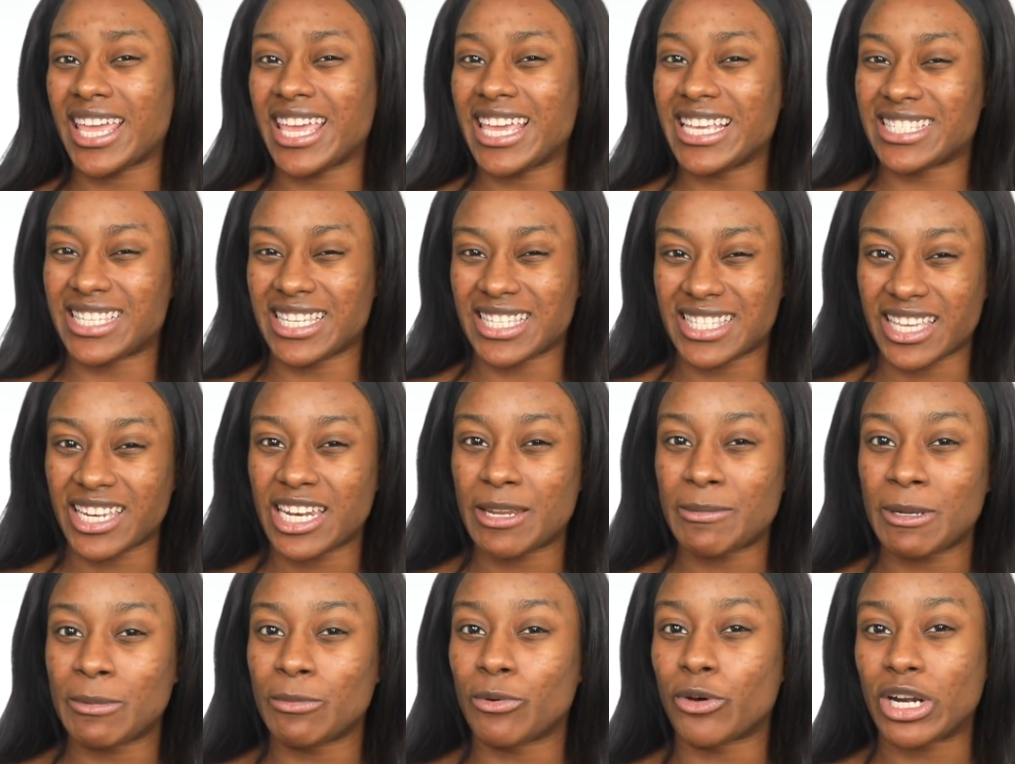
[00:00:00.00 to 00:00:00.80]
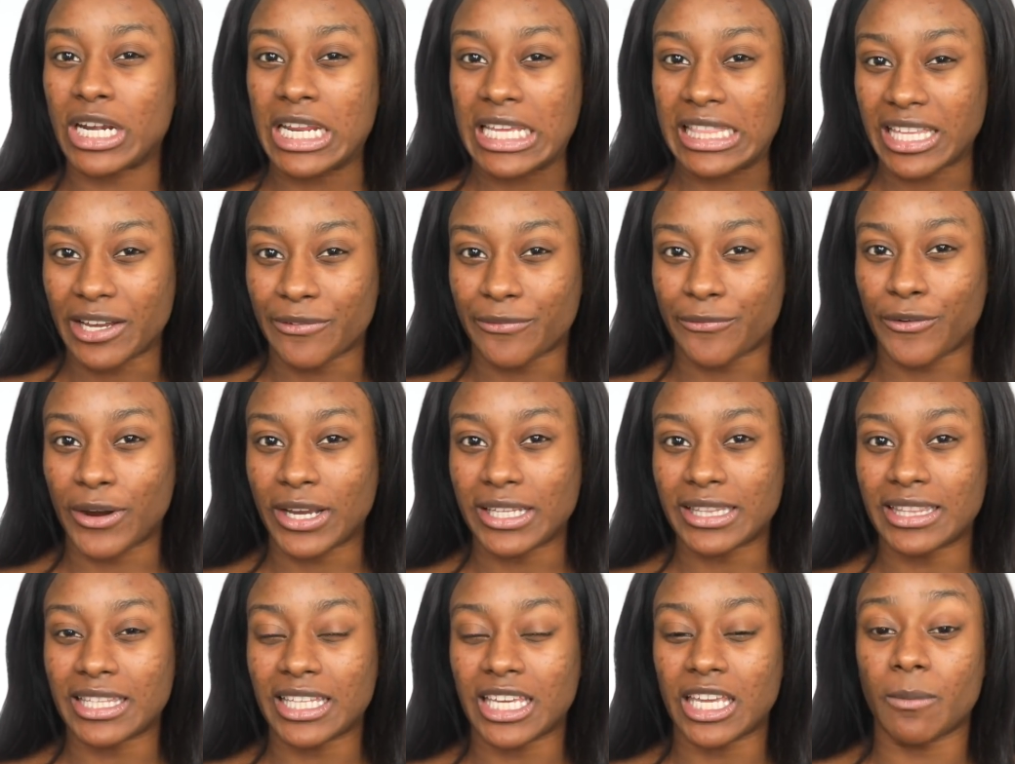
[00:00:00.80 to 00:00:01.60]
is this gonna be Morenita
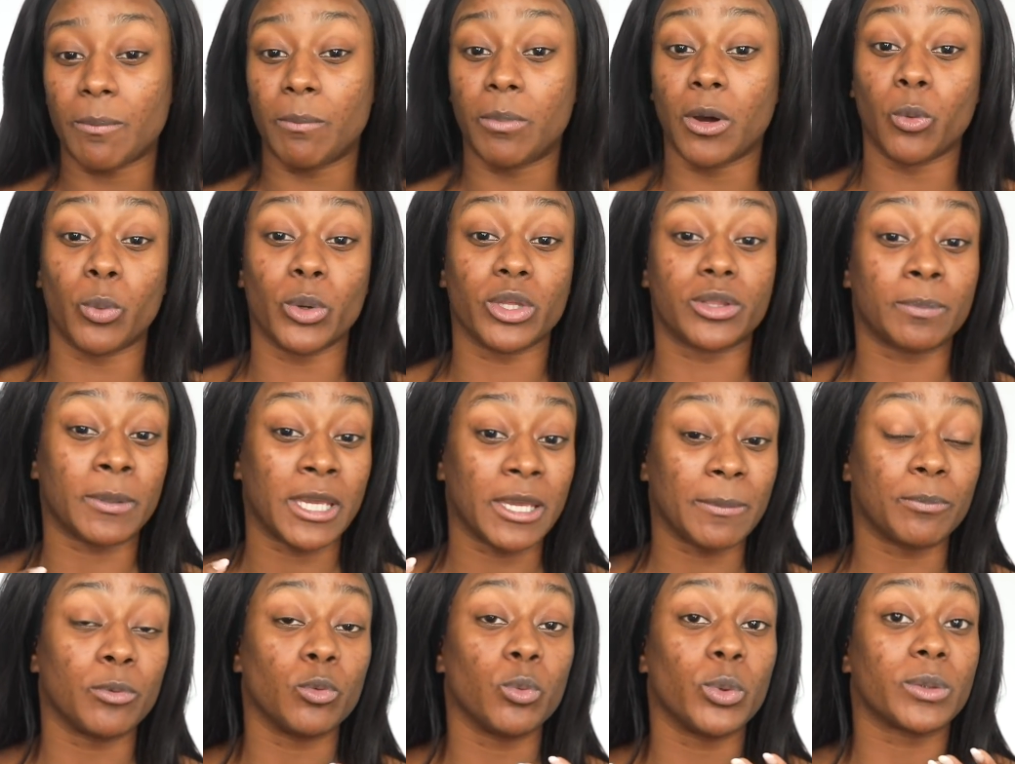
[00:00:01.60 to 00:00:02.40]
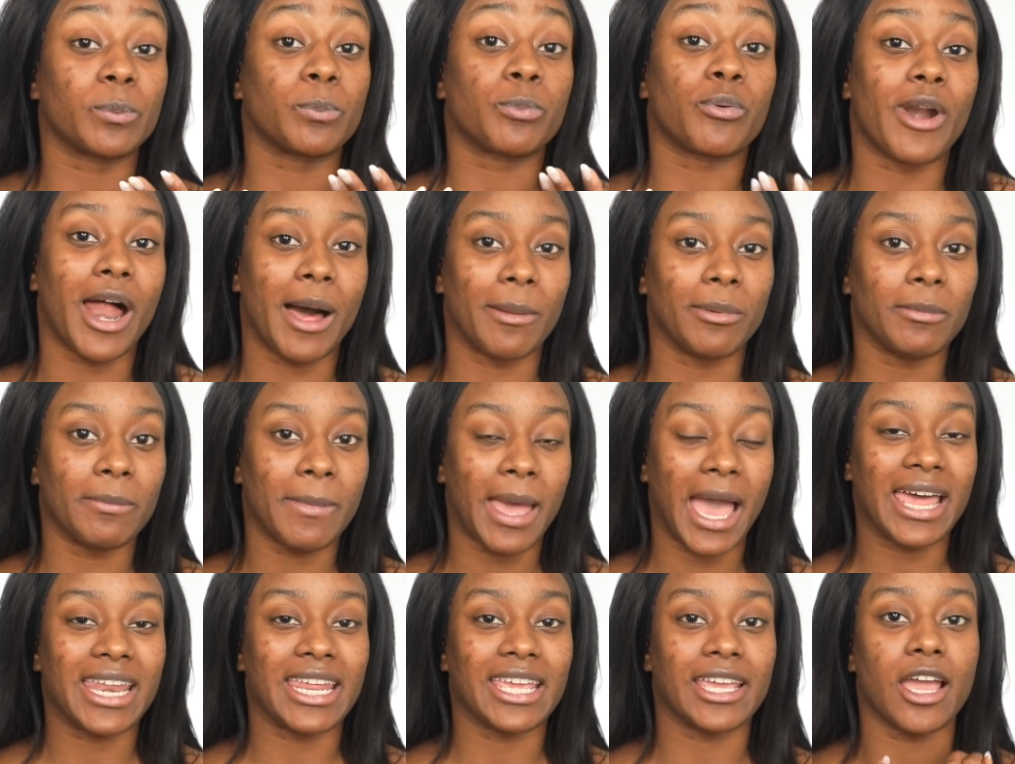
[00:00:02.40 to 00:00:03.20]
friendly, but with people with
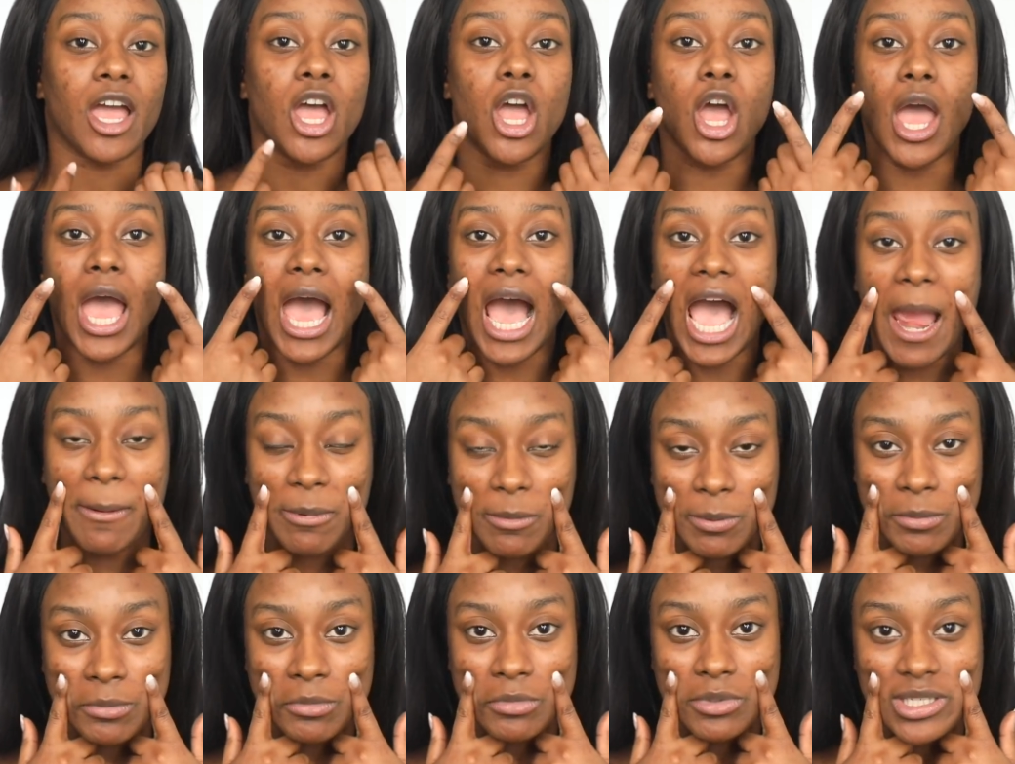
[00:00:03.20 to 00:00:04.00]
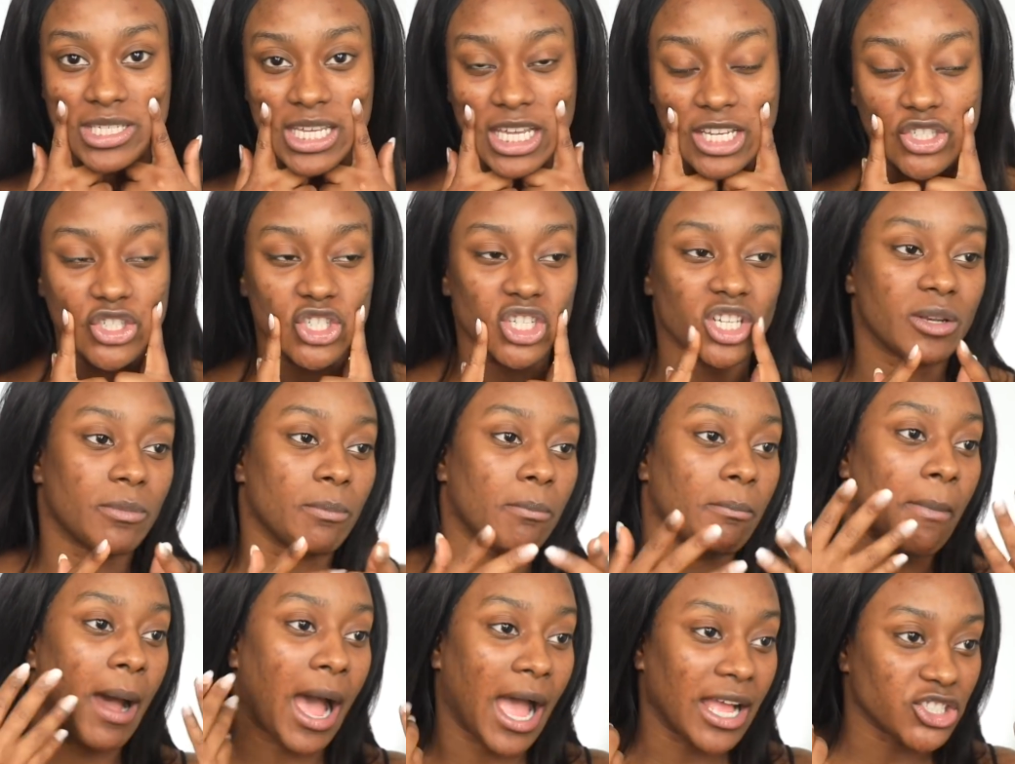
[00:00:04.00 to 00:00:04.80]
problematic hyperpigmentation,
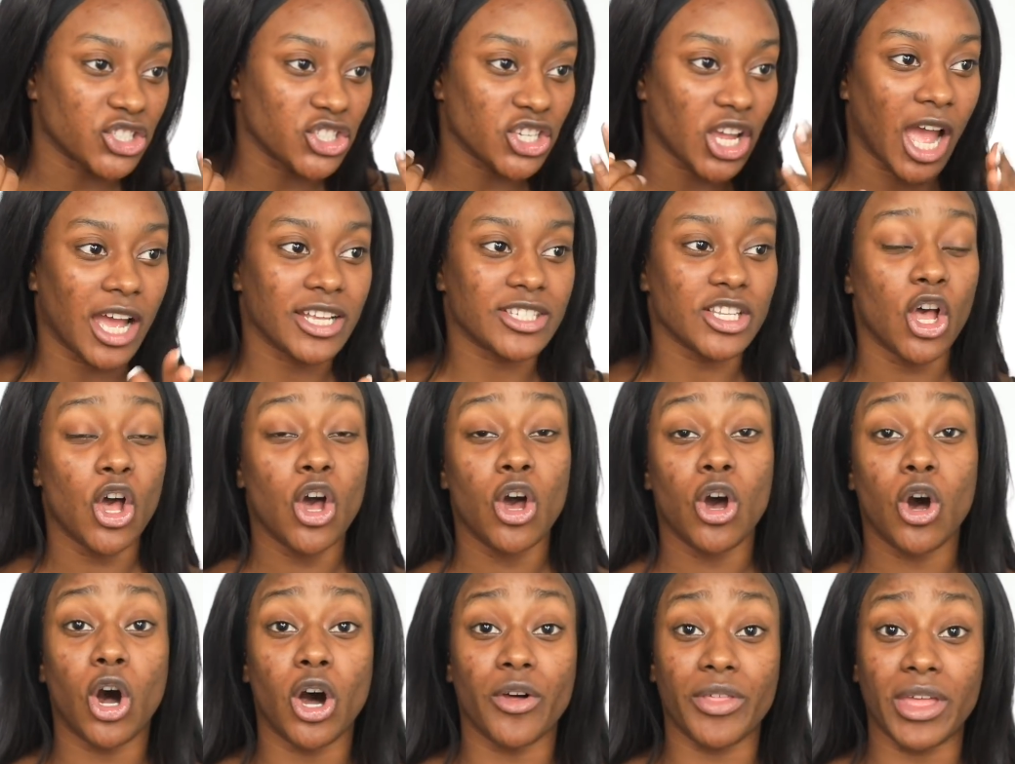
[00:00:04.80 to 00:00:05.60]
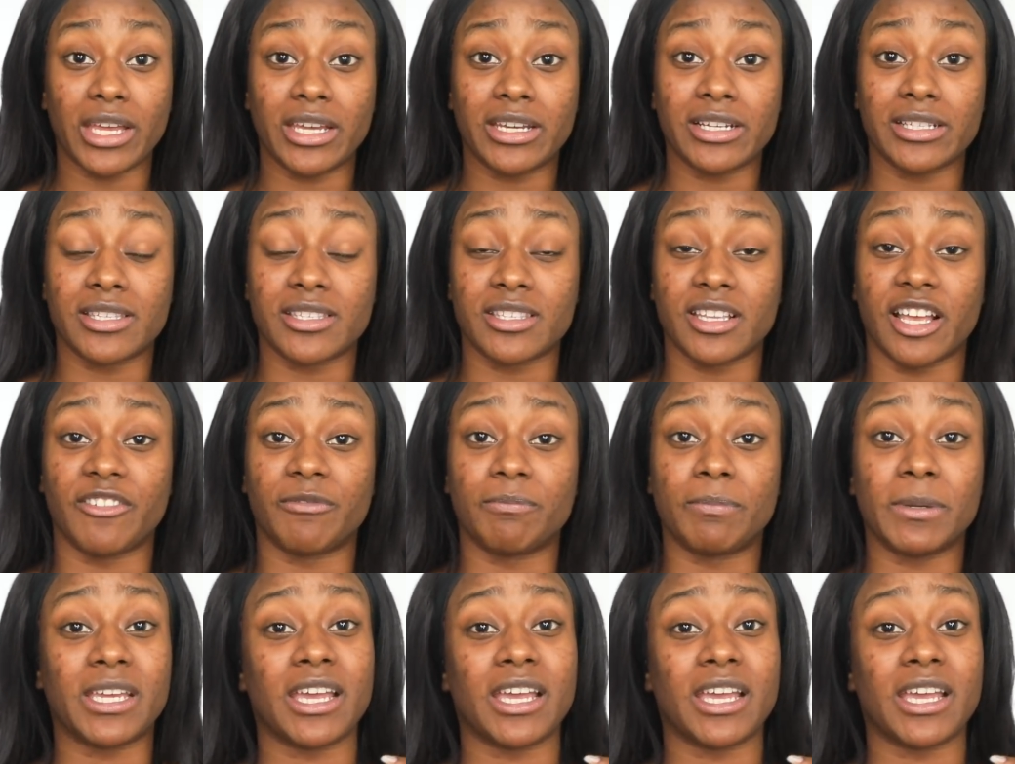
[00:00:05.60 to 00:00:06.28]
manchas, all that good stuff?